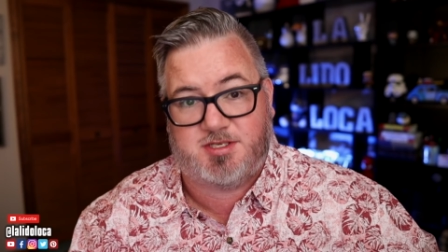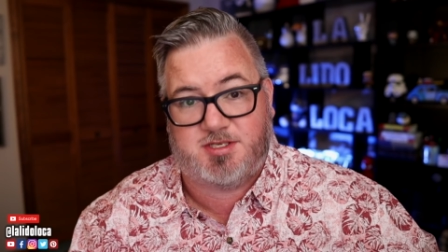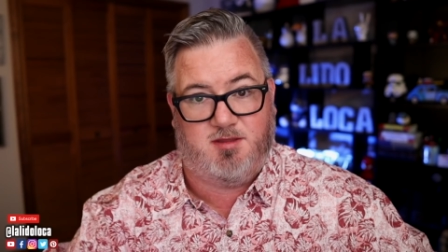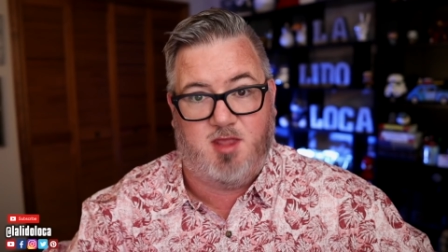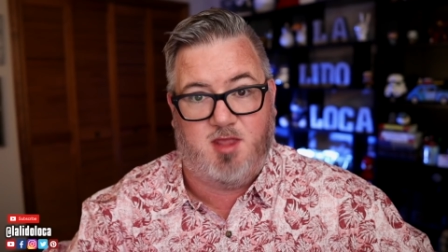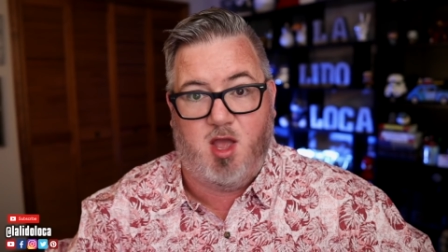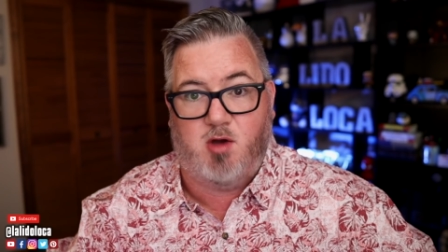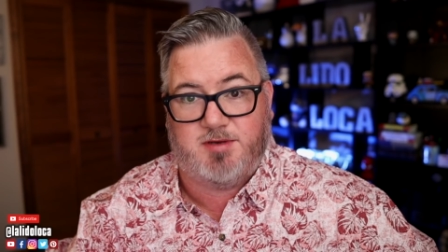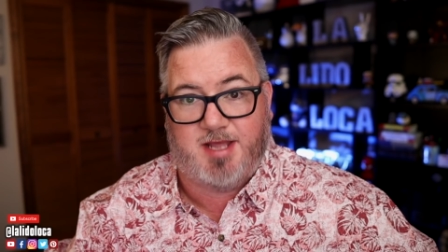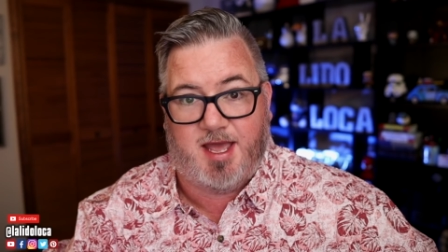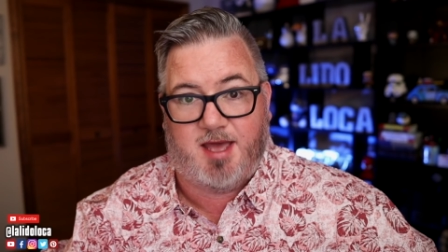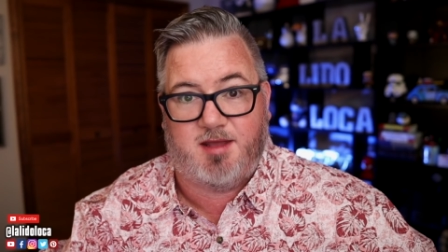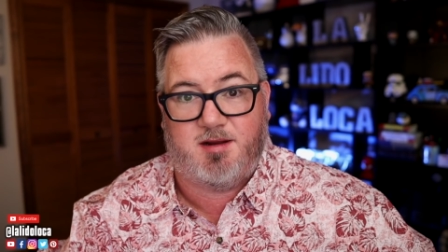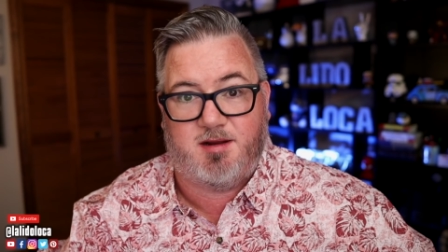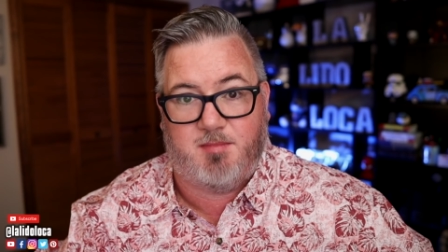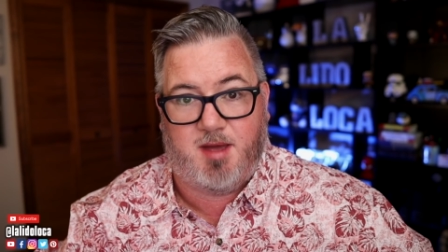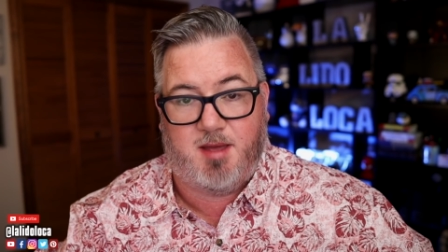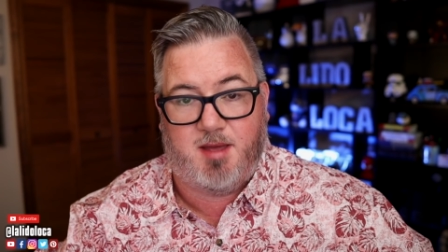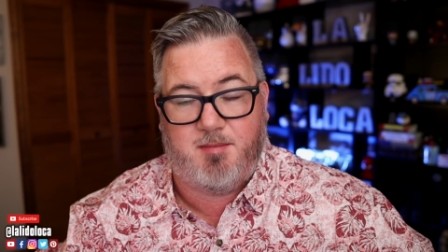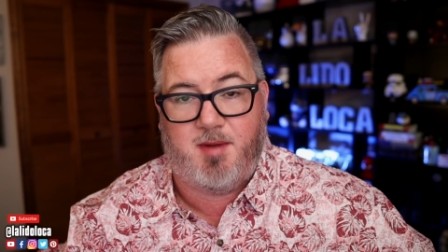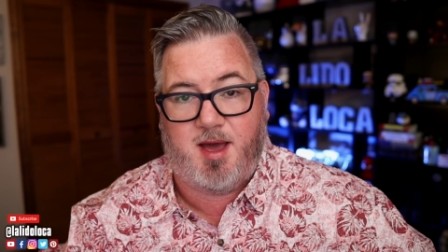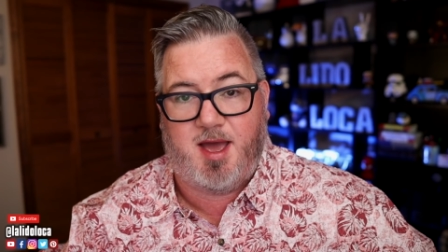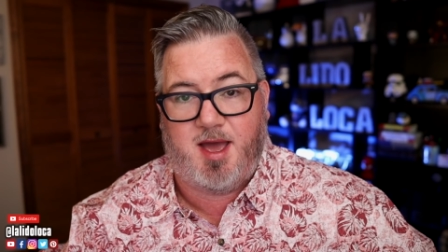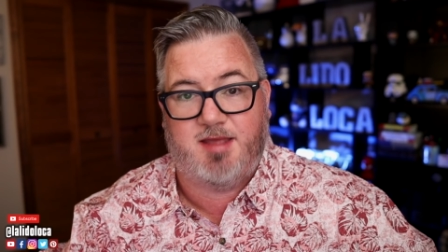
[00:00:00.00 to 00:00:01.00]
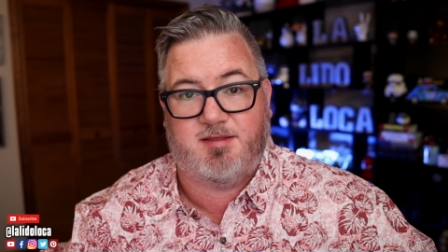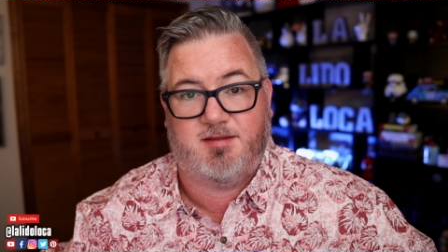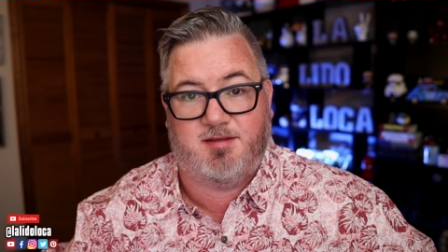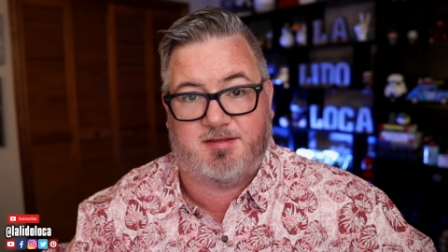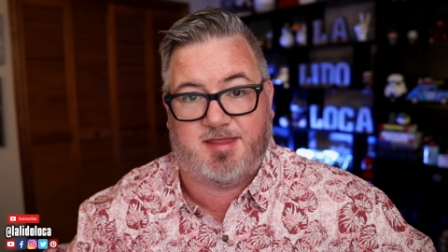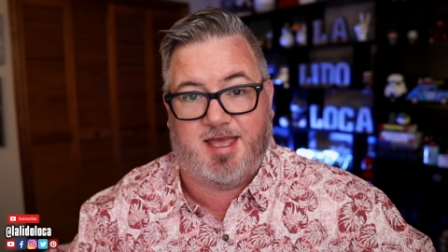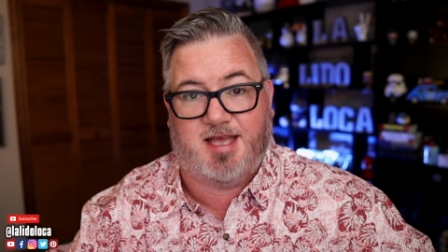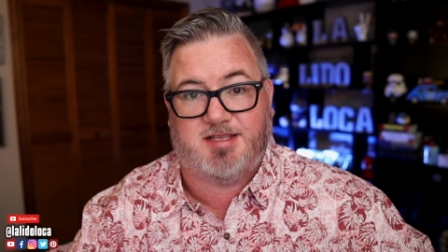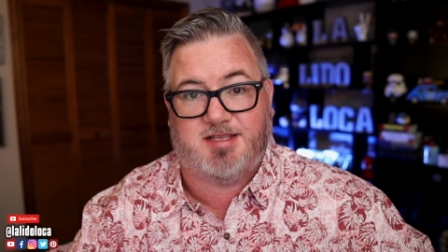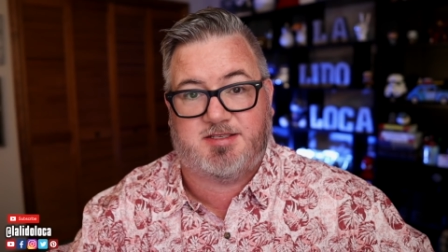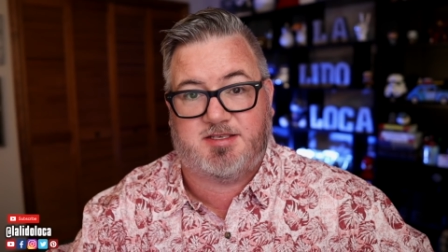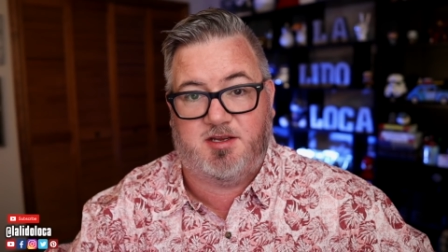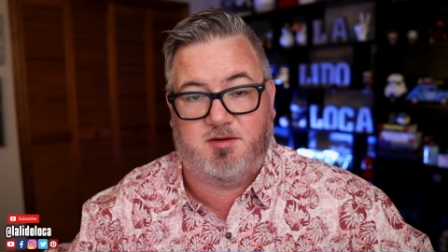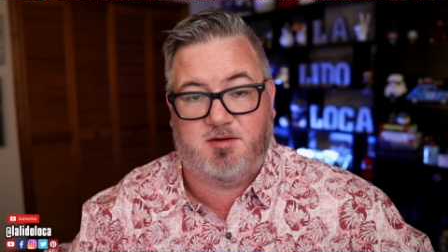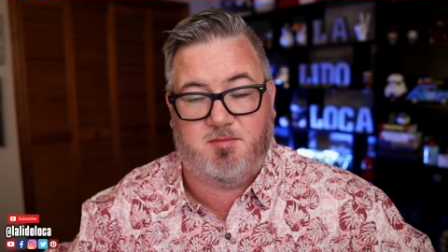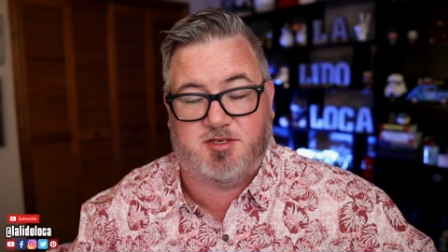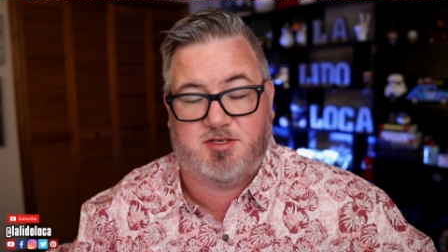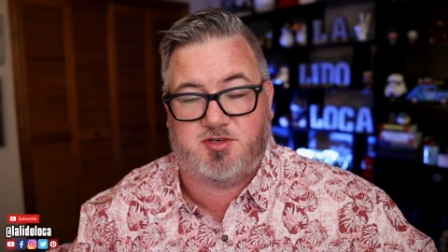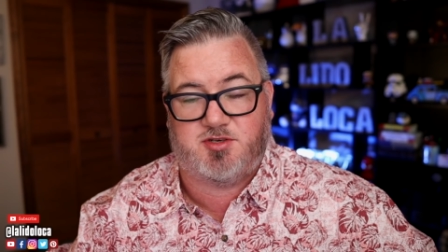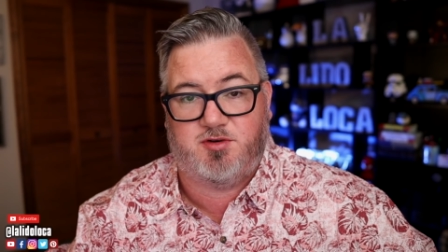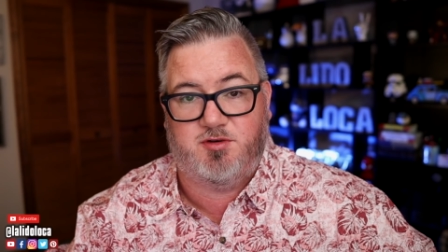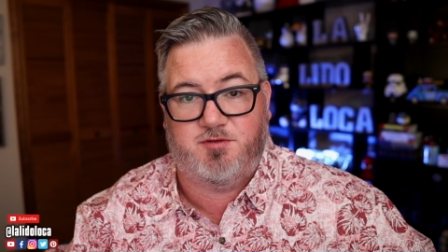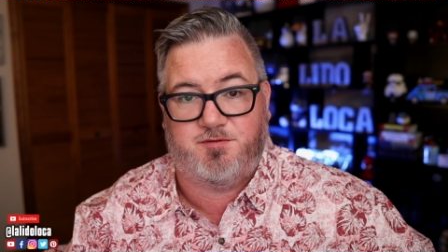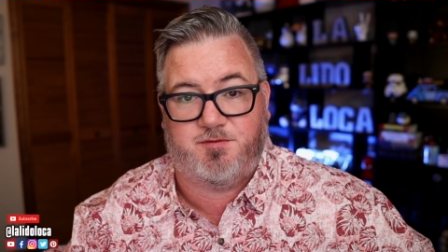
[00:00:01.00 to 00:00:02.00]
No doubt in my mind that that's going to
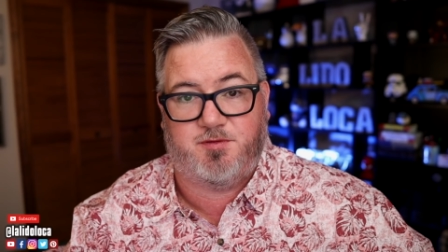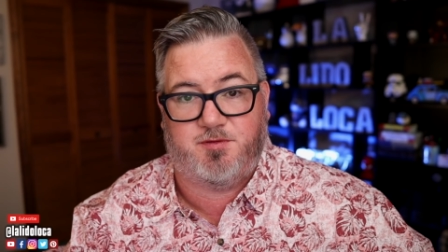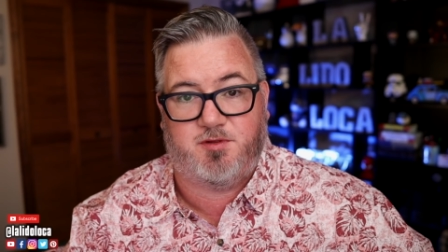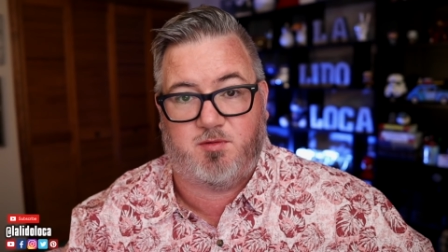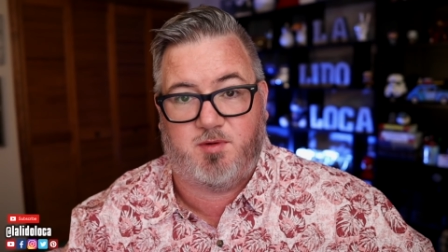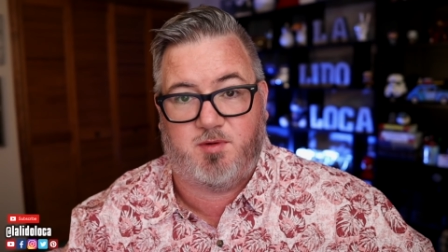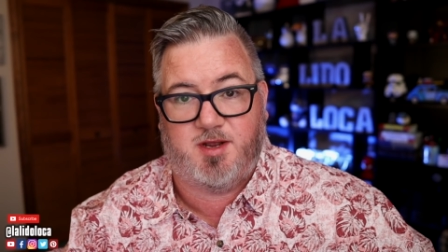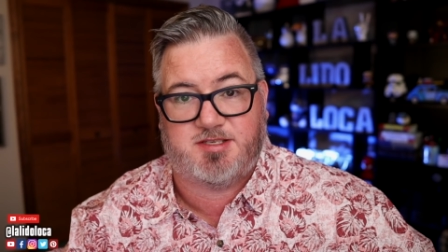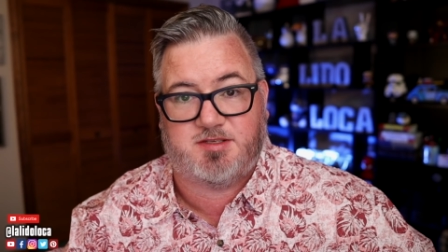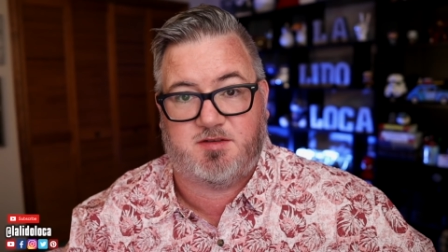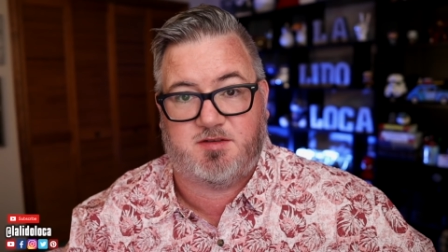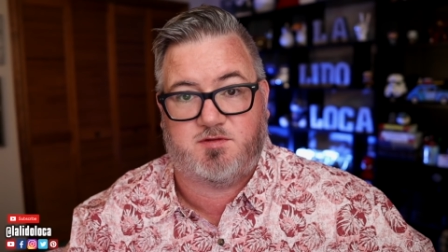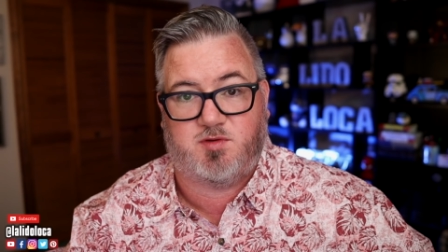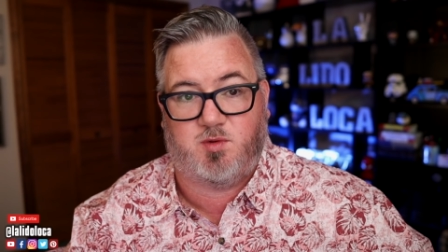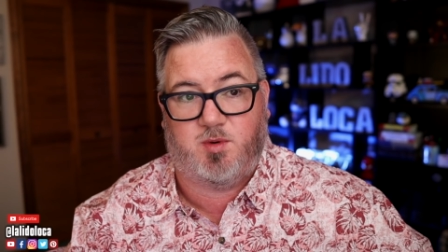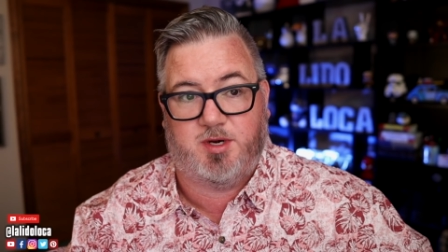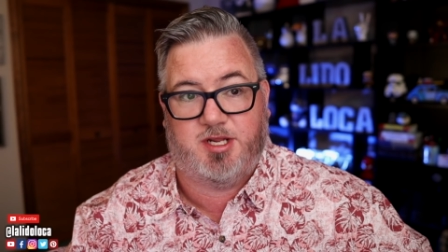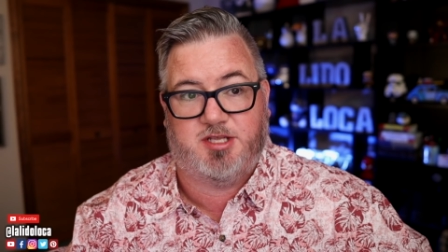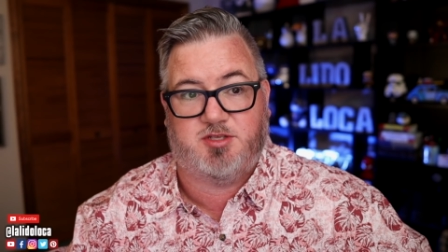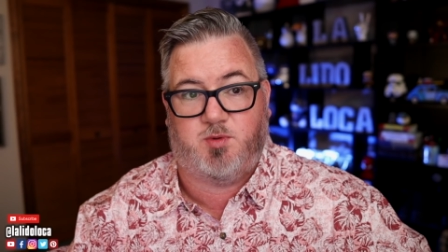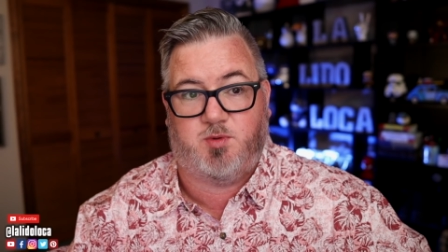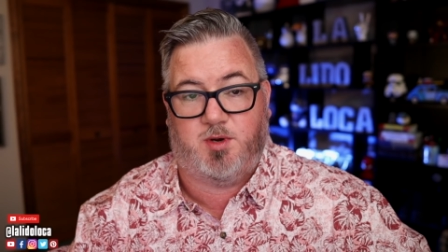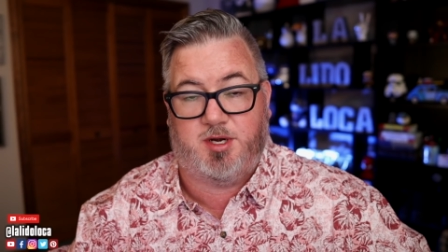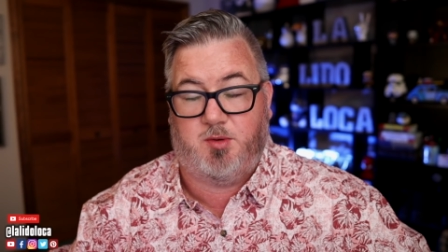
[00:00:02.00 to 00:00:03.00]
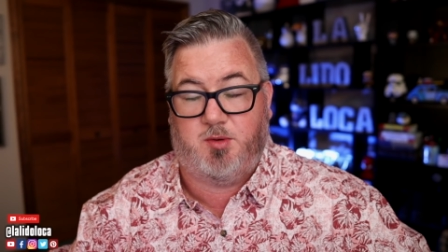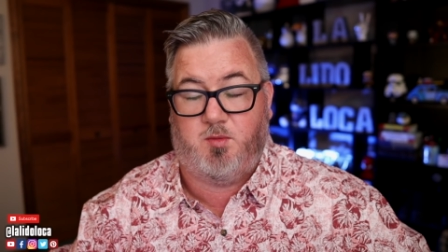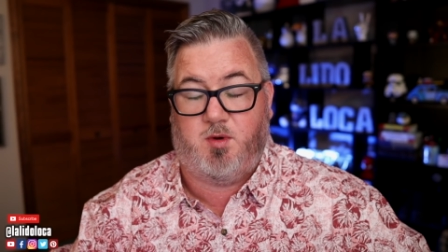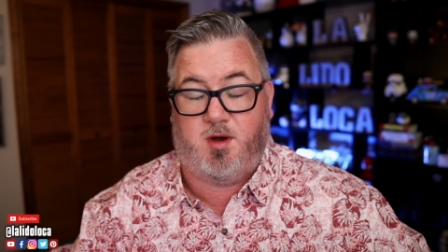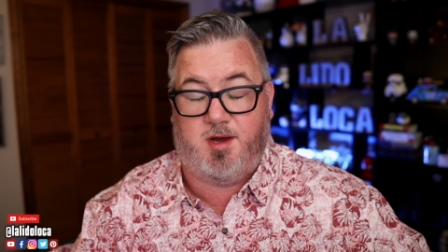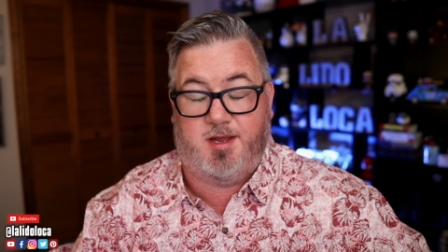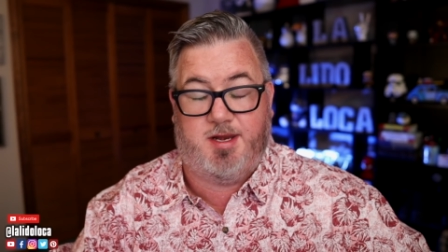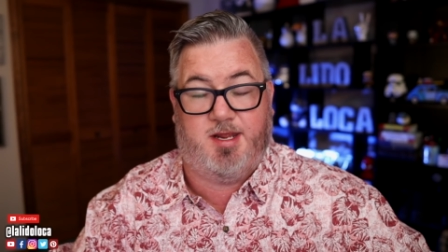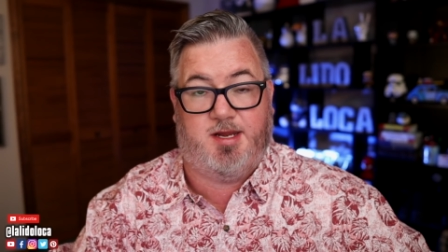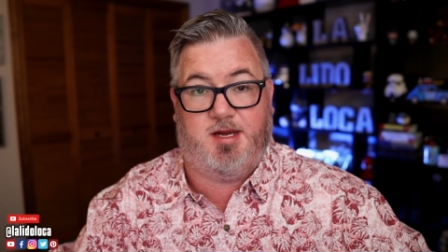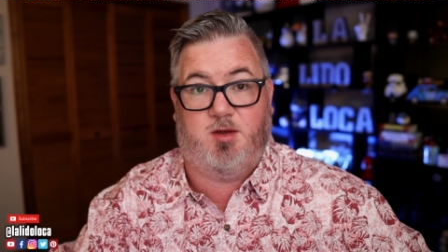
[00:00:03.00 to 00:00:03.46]
be true for the rest of 2021,